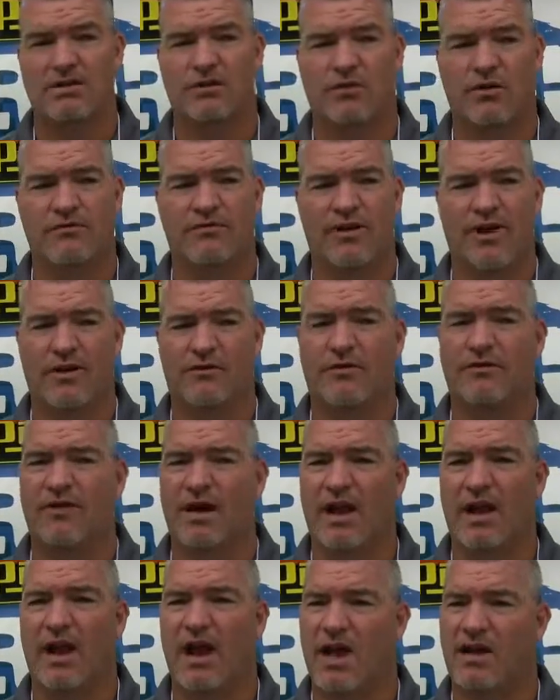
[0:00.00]
So we feel like we've
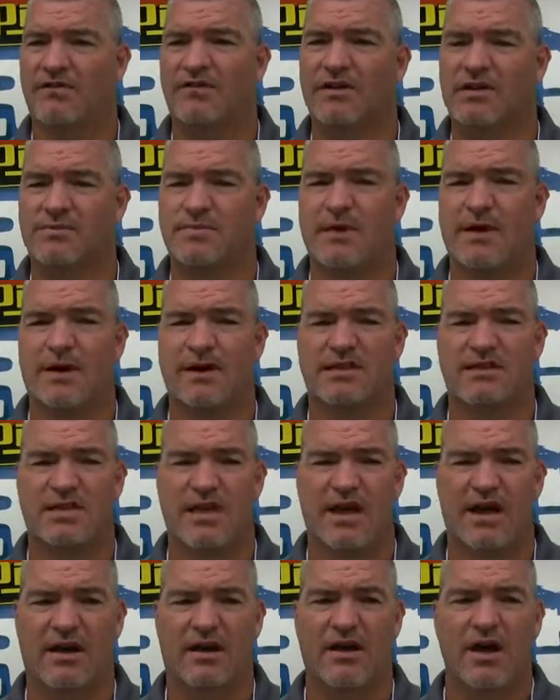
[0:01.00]
got a lot of experience
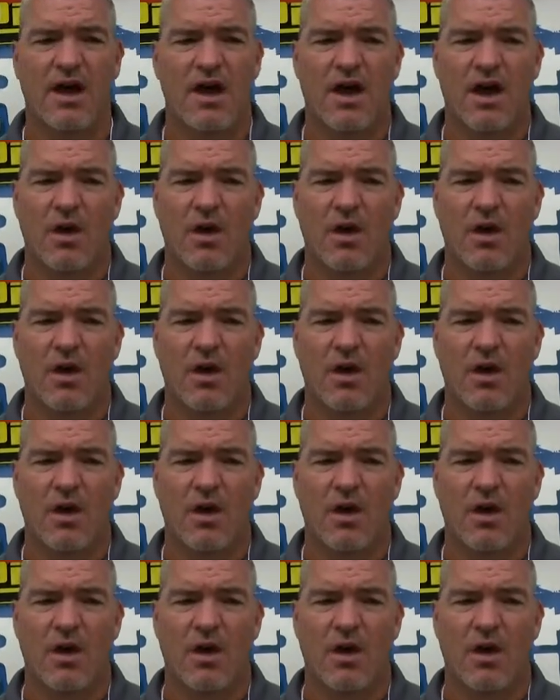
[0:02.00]
there.